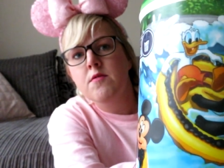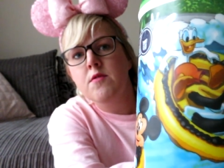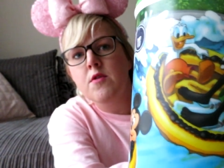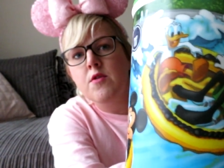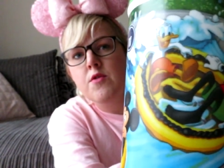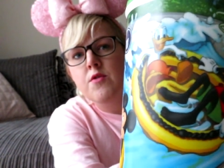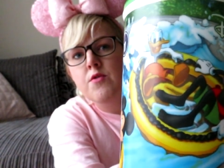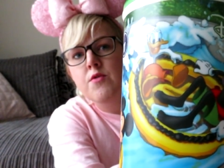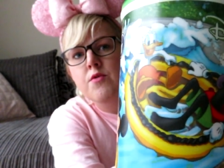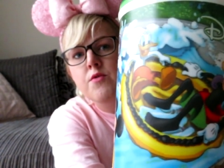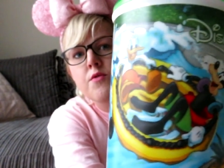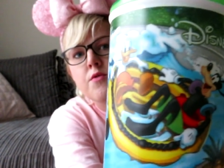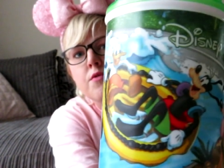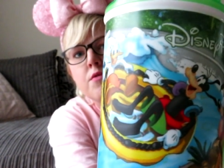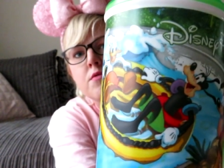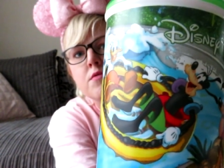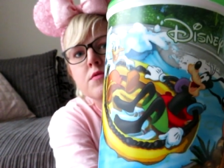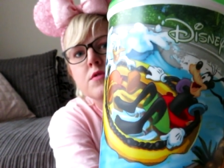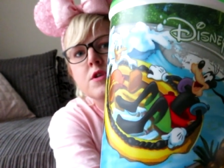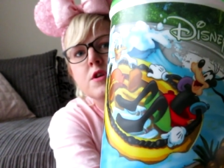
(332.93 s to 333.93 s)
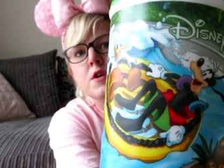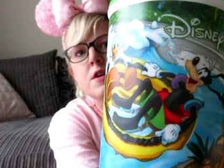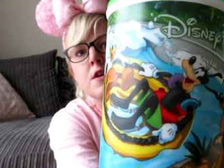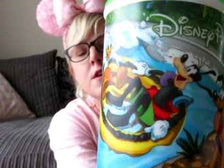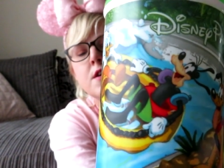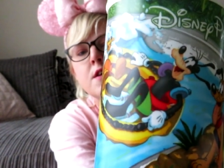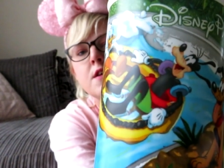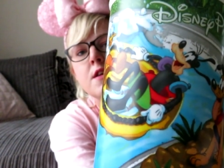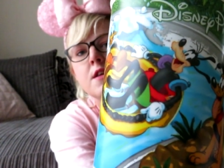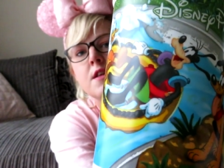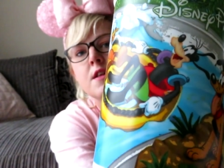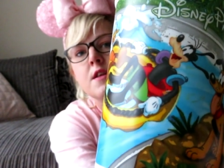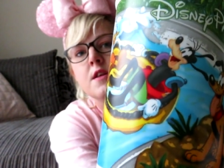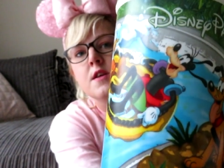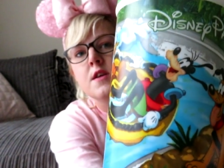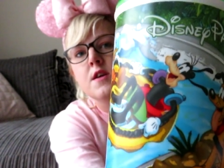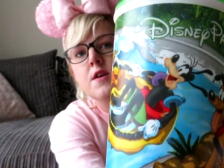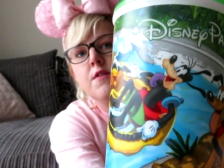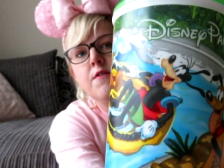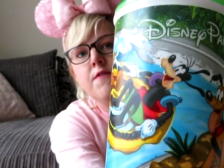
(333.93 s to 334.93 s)
Donald
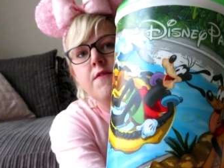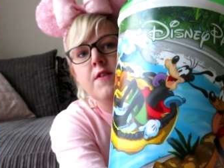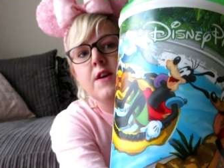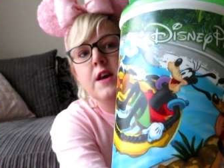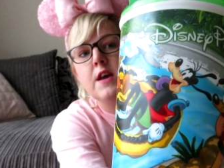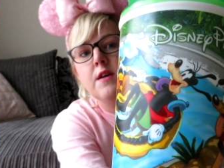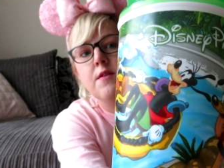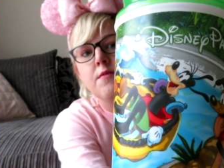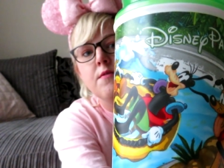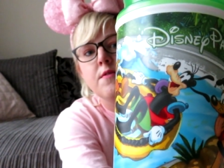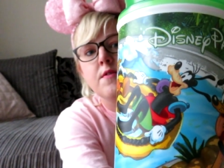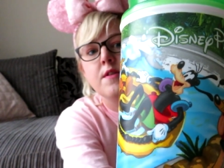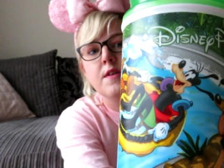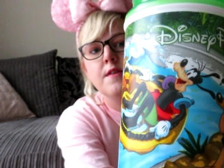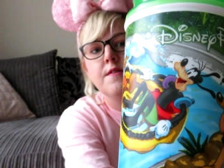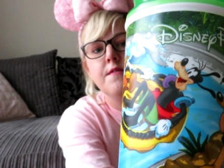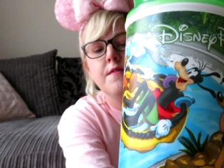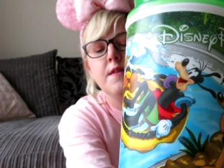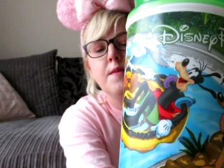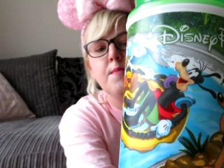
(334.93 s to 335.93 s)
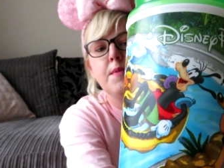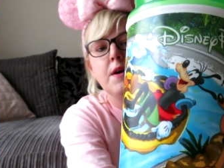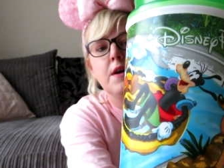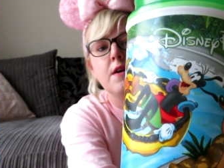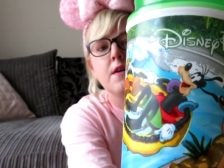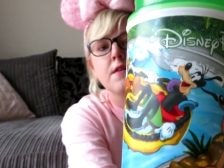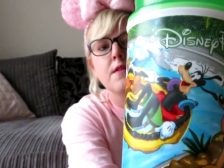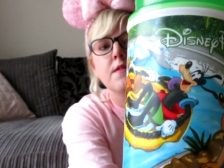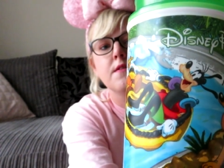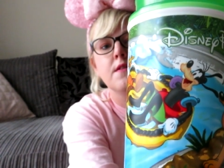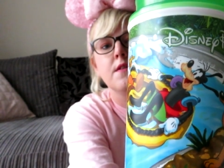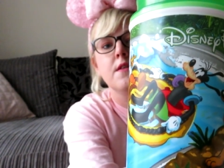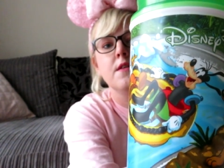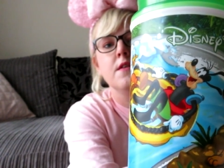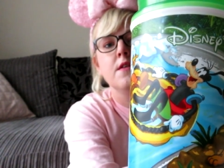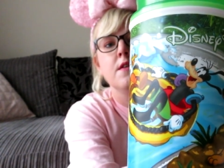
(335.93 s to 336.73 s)
and Goofy at Disney Parks.